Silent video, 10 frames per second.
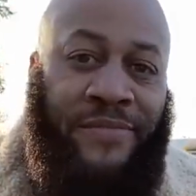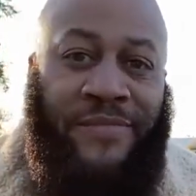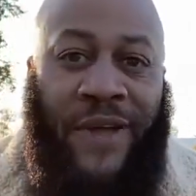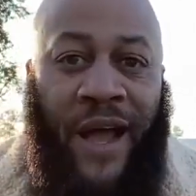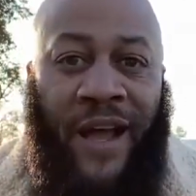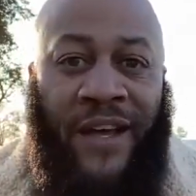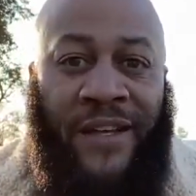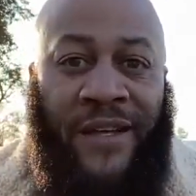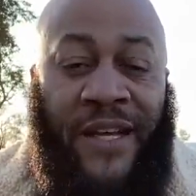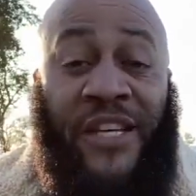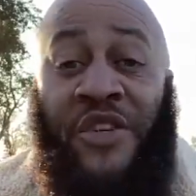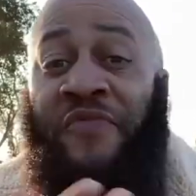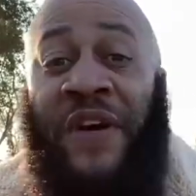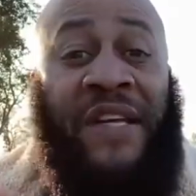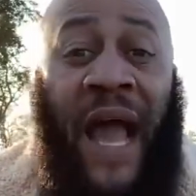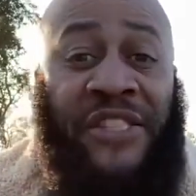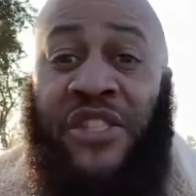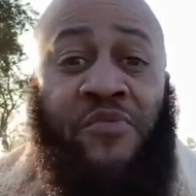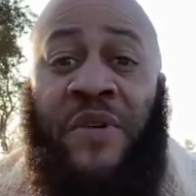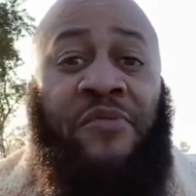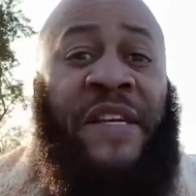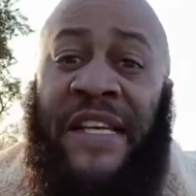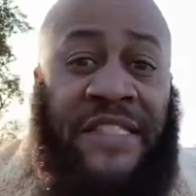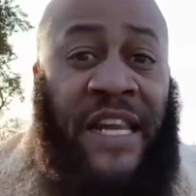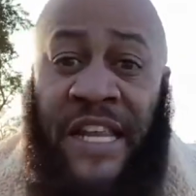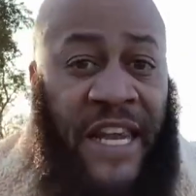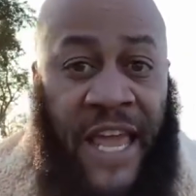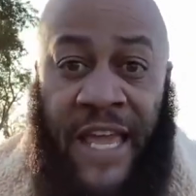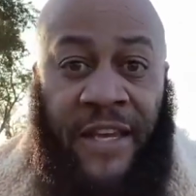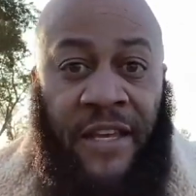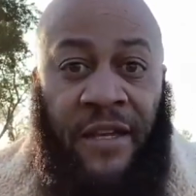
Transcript: Huh? Because you forgot you in Disneyland.